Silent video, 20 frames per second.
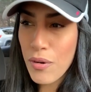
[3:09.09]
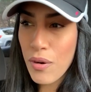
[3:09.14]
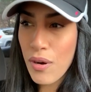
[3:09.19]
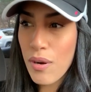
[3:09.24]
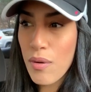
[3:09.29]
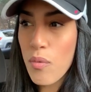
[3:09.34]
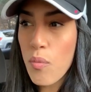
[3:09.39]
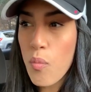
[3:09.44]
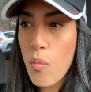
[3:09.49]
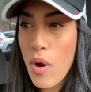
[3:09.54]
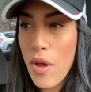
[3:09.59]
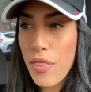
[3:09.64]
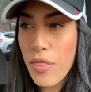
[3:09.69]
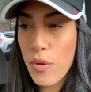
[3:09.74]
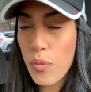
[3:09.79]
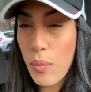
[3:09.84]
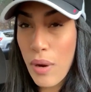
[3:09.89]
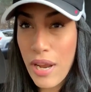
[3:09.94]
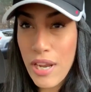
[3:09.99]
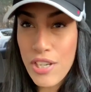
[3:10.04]
or what
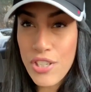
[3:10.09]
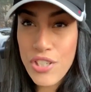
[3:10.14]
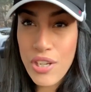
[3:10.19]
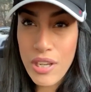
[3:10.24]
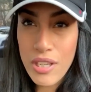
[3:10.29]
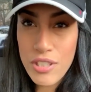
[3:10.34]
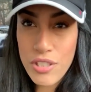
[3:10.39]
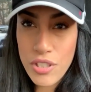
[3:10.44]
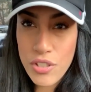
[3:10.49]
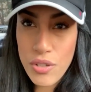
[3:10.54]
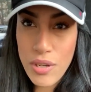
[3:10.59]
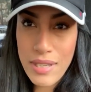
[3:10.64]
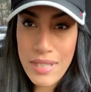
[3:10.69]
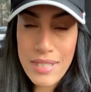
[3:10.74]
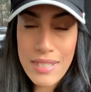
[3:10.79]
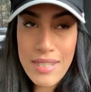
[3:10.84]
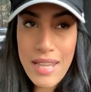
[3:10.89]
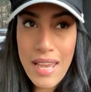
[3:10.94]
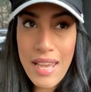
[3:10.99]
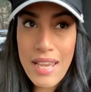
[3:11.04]
the range I usually try to
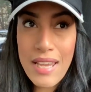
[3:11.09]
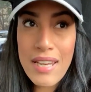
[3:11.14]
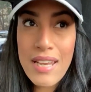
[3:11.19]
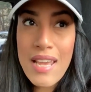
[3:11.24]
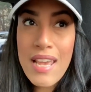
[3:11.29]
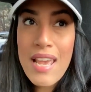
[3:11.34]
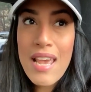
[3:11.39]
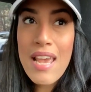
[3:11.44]
stay in,